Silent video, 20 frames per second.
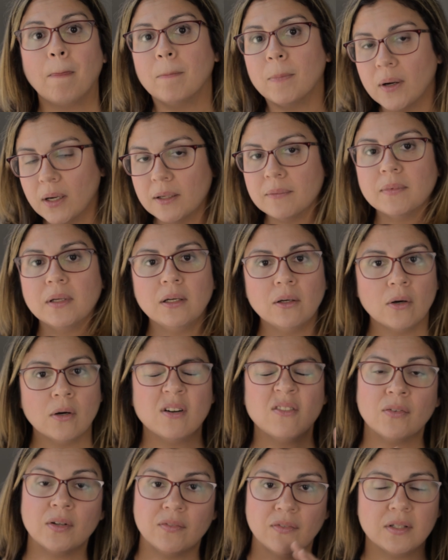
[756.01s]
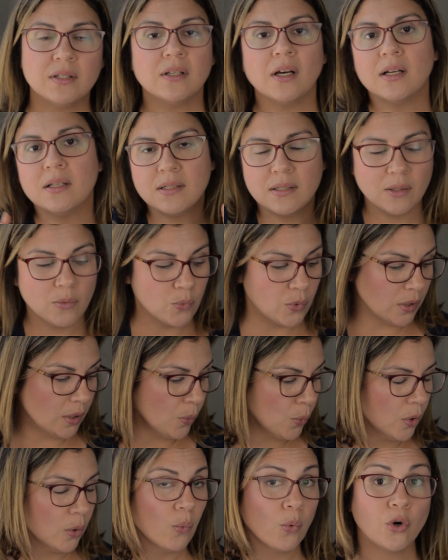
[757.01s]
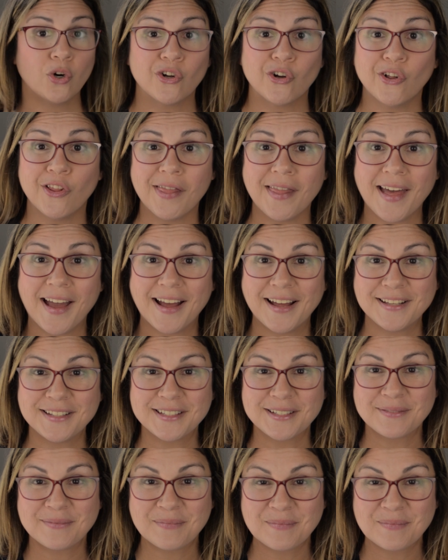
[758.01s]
But if it does, then we'll work on that.